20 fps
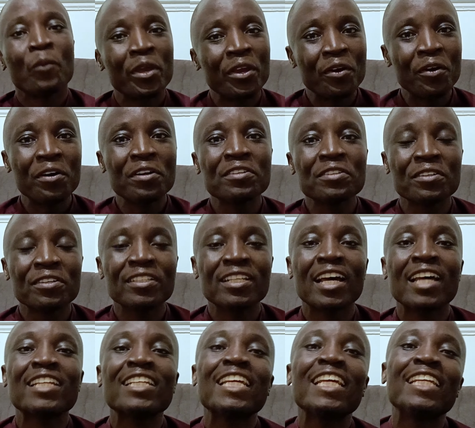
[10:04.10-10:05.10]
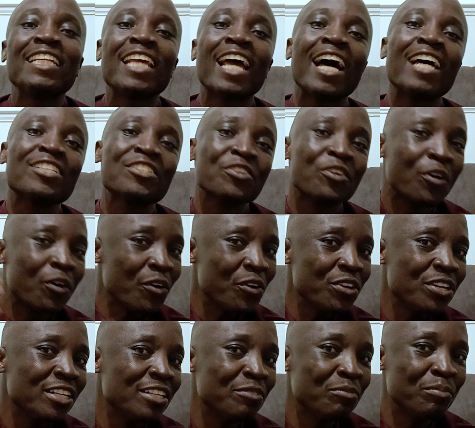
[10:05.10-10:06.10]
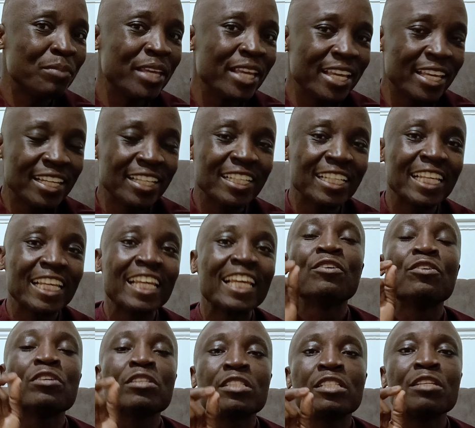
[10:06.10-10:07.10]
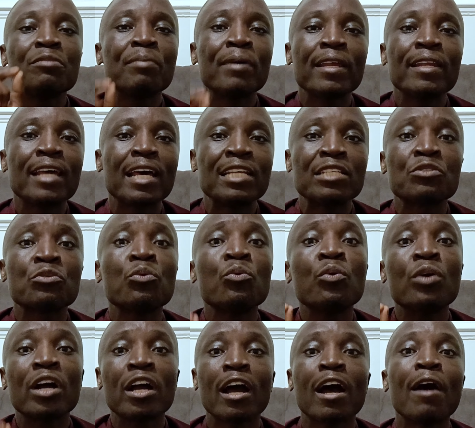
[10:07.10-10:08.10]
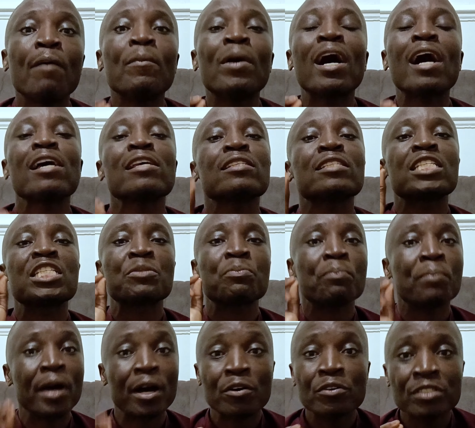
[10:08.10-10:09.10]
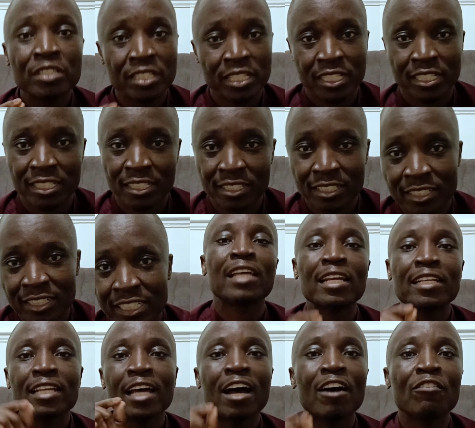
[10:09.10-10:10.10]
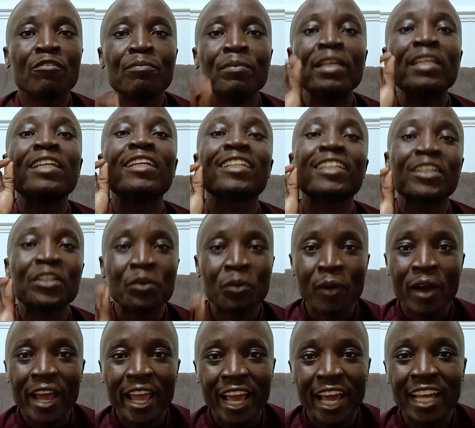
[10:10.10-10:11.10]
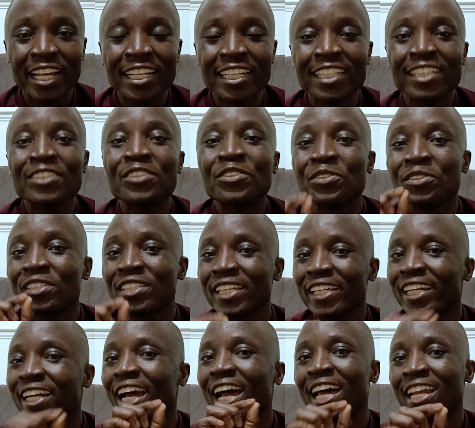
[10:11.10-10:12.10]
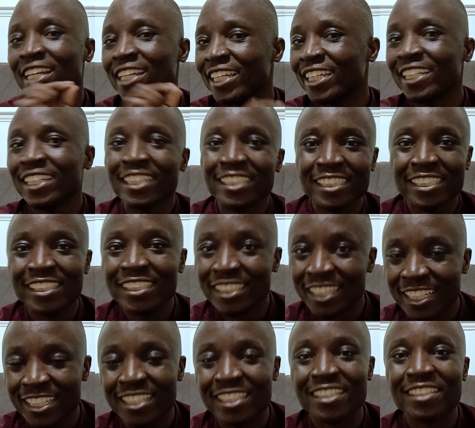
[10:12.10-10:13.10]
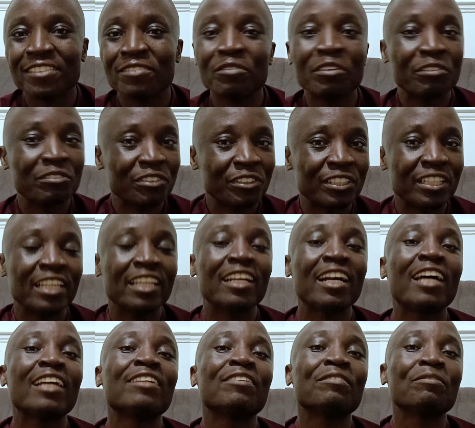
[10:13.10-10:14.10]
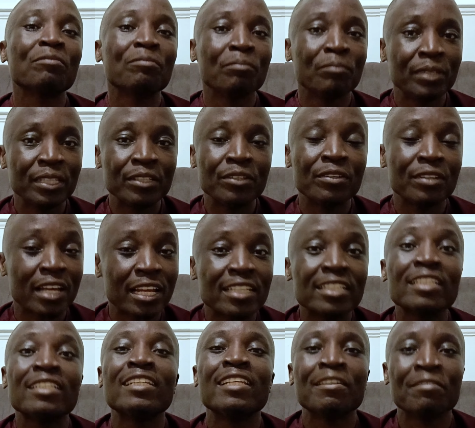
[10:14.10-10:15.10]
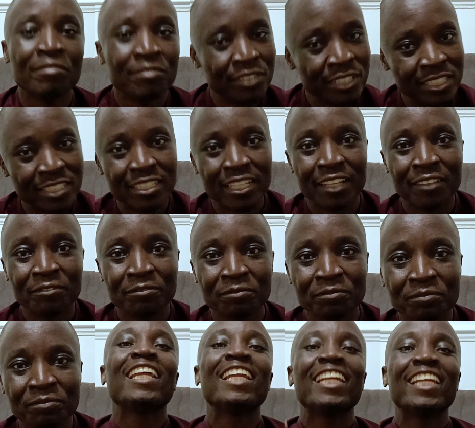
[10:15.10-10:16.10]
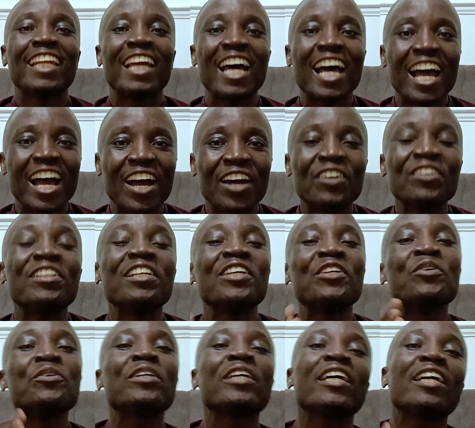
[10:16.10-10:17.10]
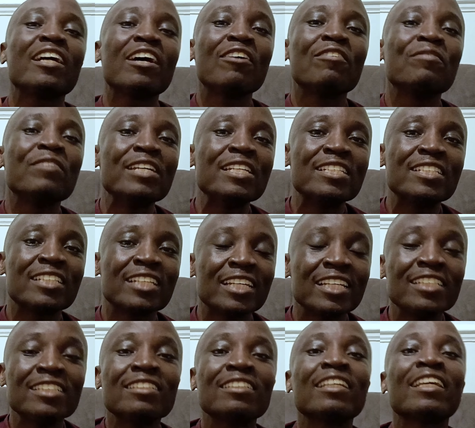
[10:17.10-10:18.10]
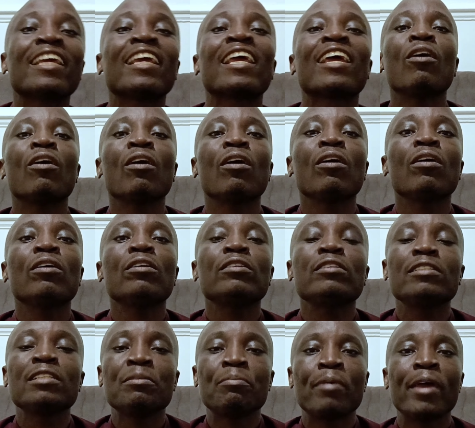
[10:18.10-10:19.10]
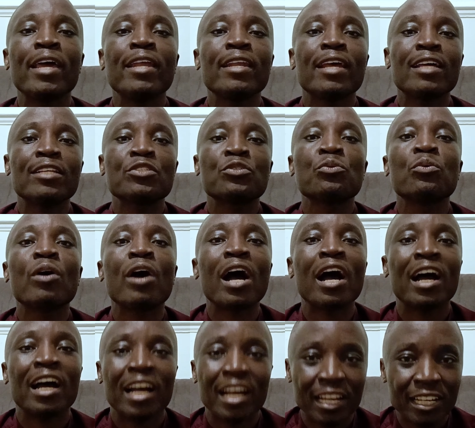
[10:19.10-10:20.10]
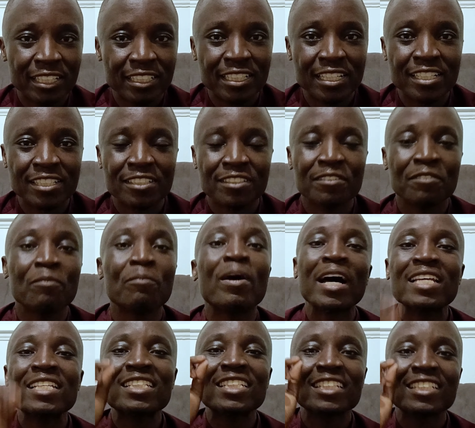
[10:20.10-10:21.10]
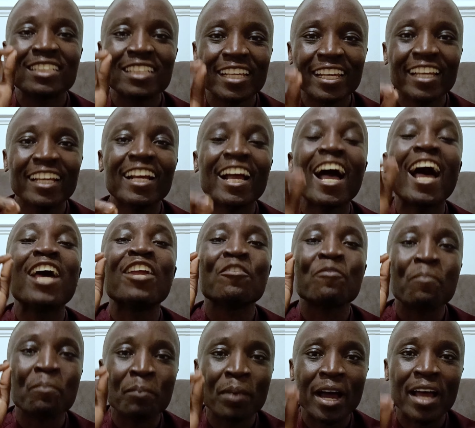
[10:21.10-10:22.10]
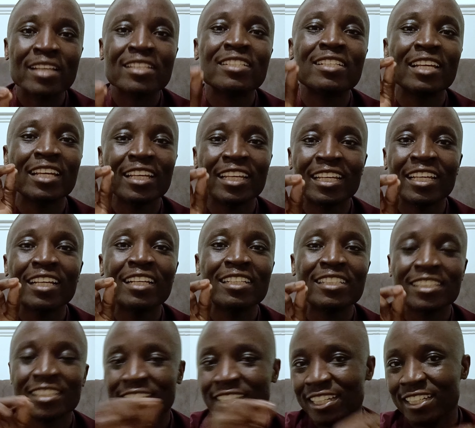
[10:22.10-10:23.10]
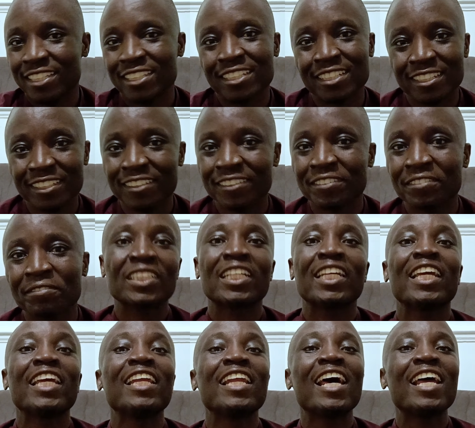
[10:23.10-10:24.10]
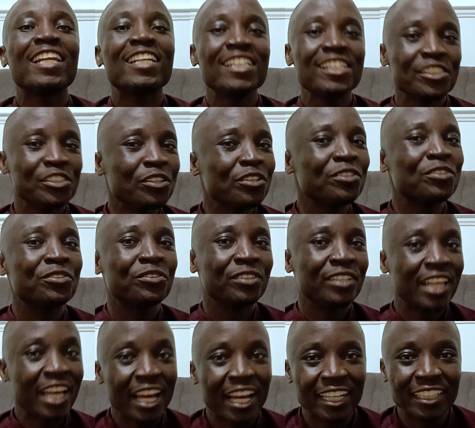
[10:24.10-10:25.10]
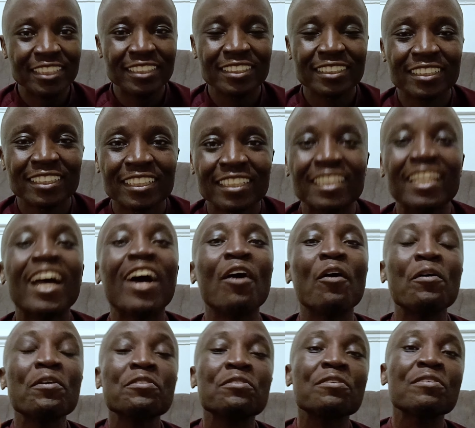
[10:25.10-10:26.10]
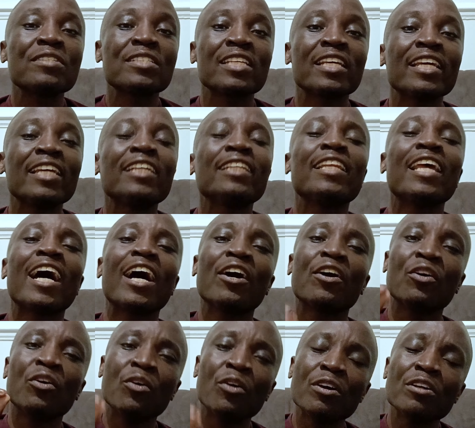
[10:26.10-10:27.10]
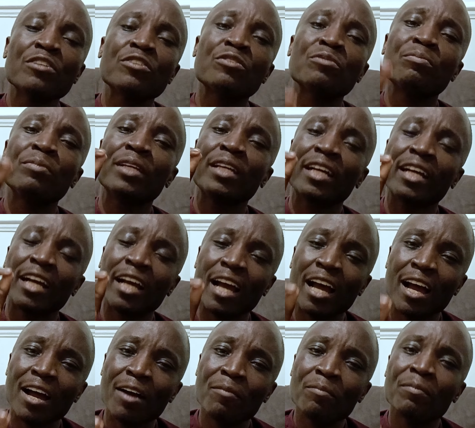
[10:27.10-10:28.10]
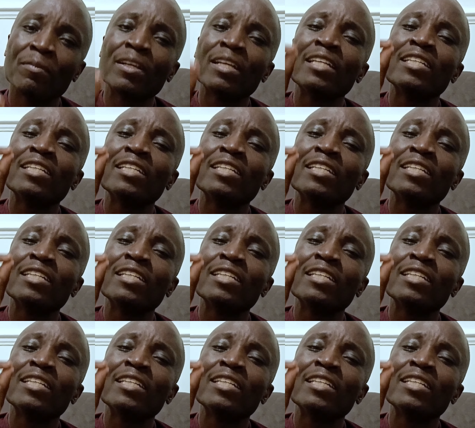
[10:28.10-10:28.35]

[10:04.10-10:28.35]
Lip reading: we all know that it has only been those dependents who come as spouses that have been required to take an English test before they can be granted a visa. Now the UK government says all dependents who are adults must take and pass the English test. In addition to that, they are also saying they are going to become